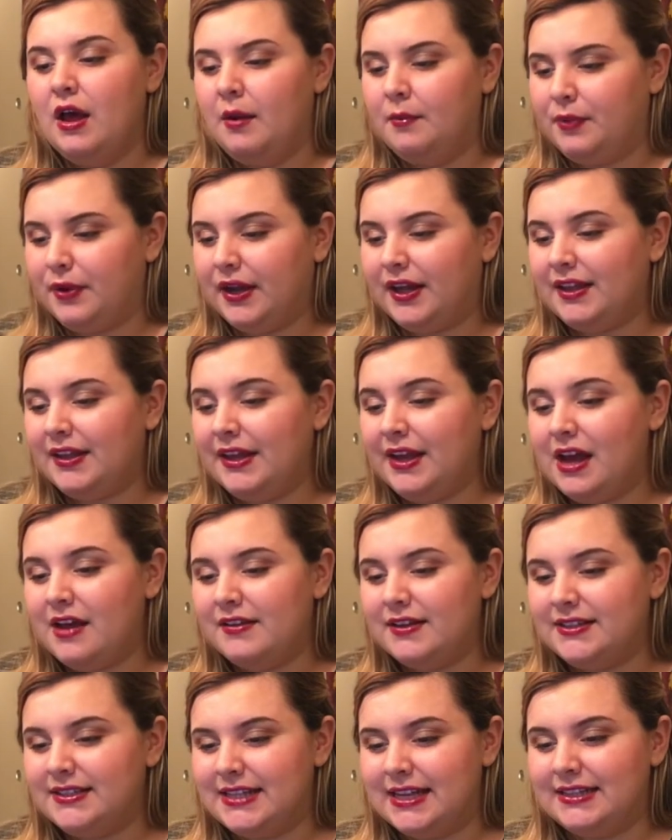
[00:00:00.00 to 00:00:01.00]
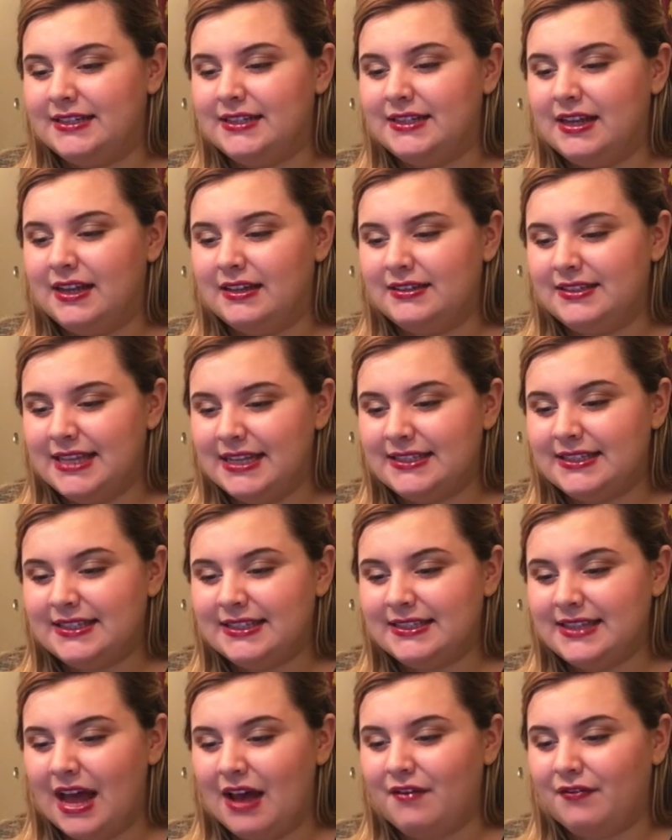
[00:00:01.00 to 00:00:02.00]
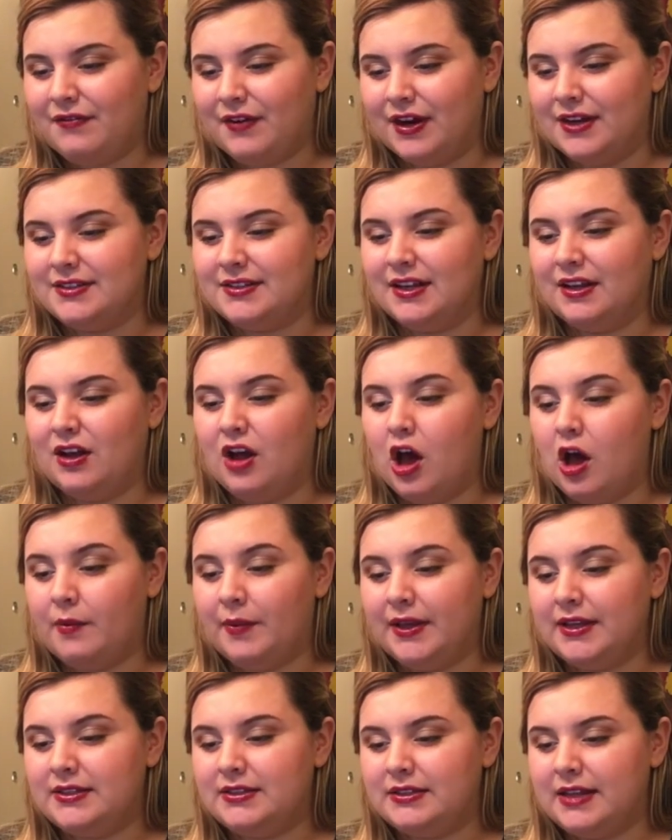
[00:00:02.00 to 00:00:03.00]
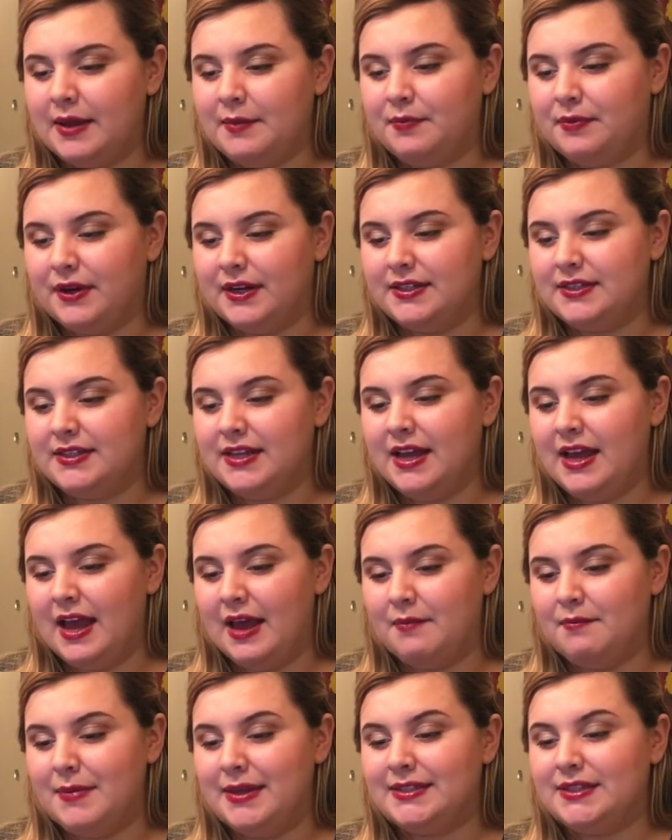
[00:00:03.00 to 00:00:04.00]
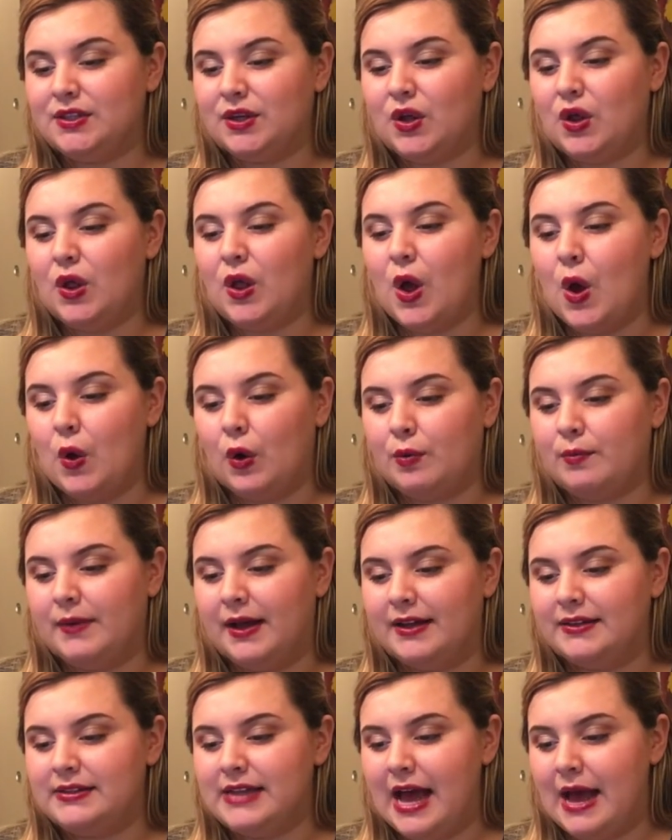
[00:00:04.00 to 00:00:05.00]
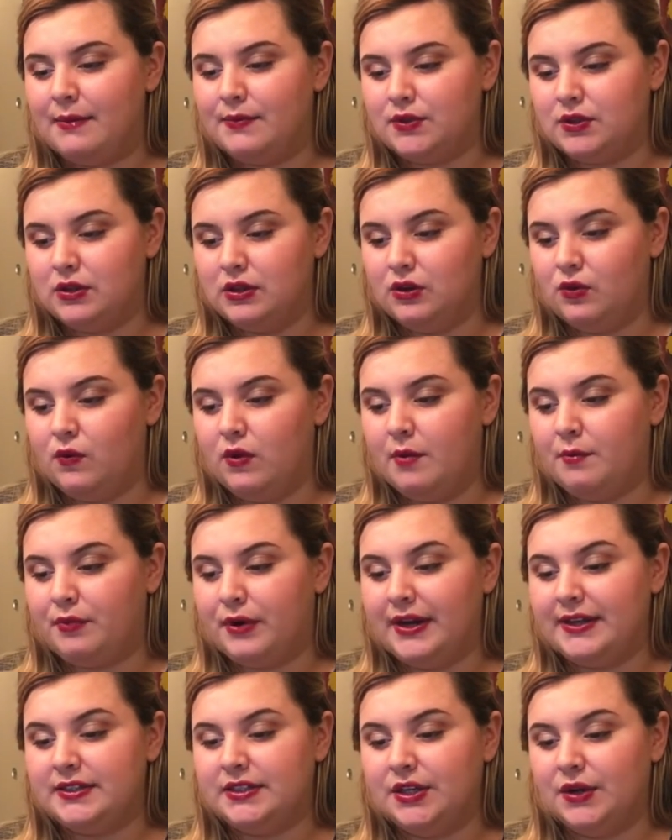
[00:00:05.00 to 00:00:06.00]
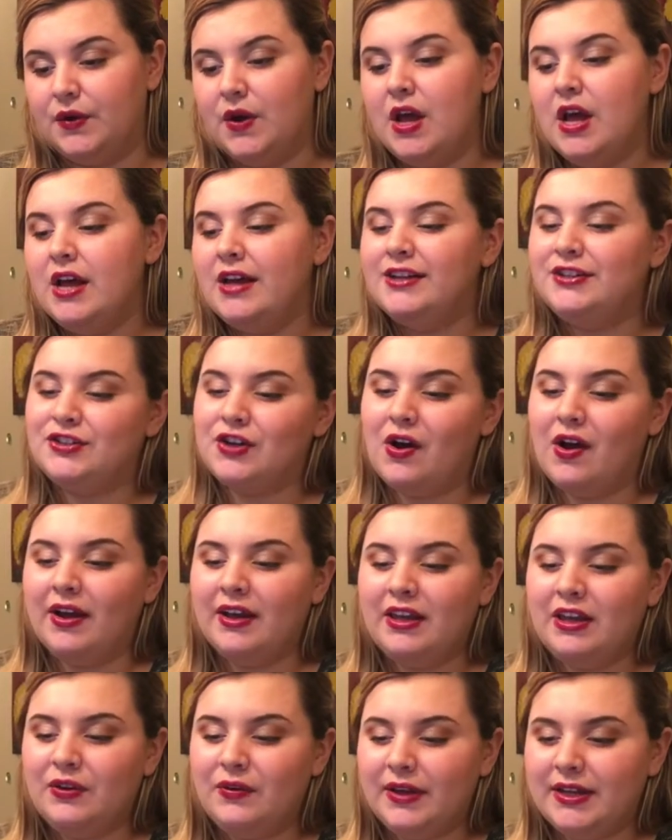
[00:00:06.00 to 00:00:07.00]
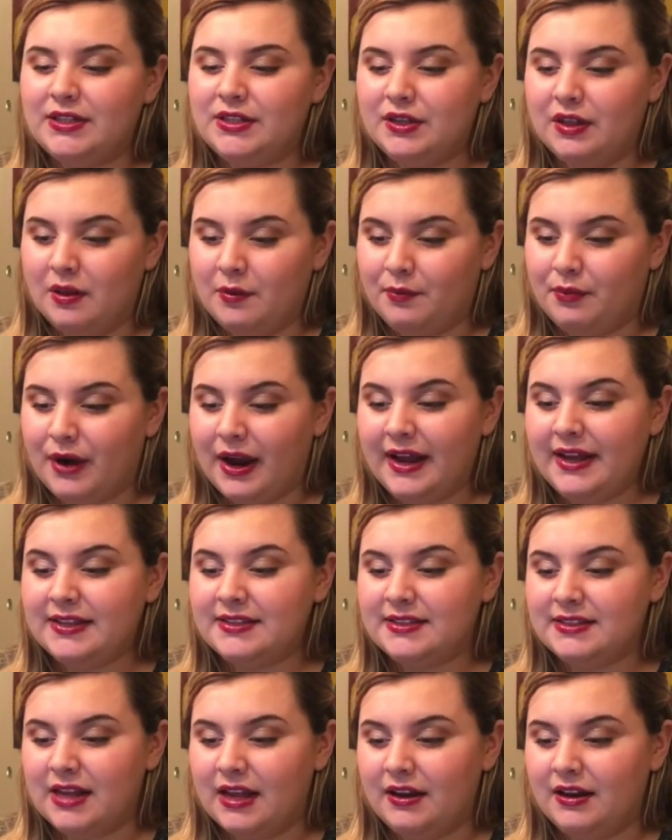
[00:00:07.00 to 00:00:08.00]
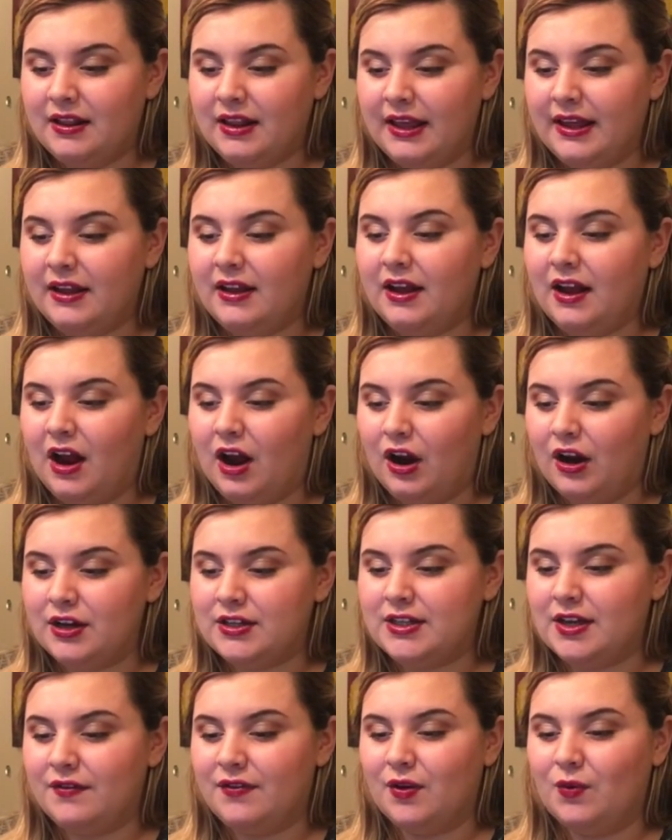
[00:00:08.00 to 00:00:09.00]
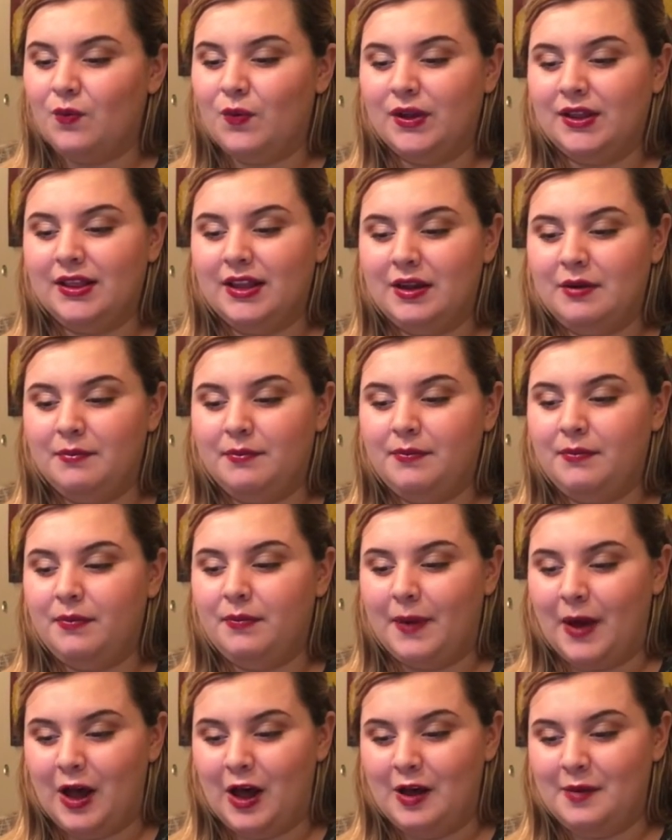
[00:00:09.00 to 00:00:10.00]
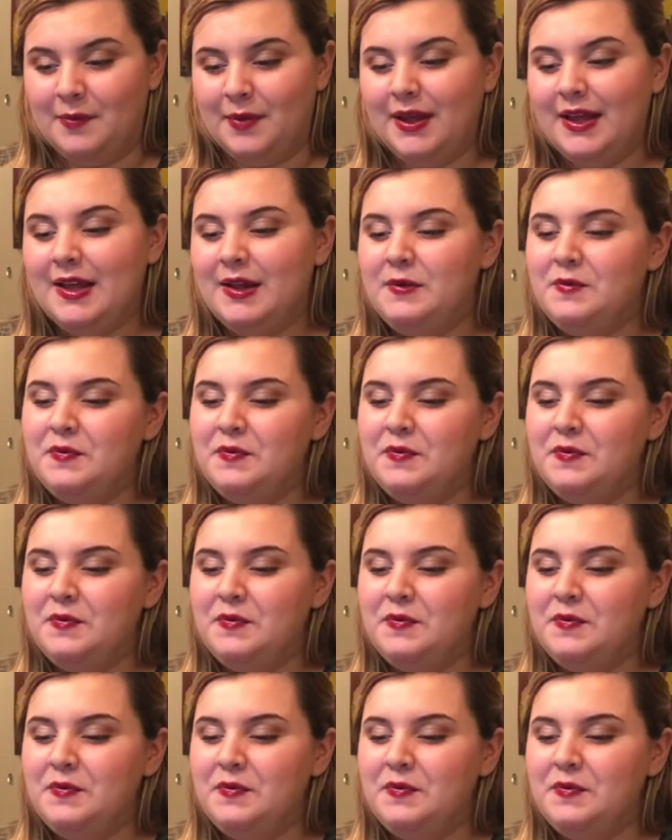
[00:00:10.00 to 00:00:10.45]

Prickly all the senses at first, and calming cypress and mystical oak moss absolute will embrace you, drawing you into the bright sunlit heart of the woodland balm.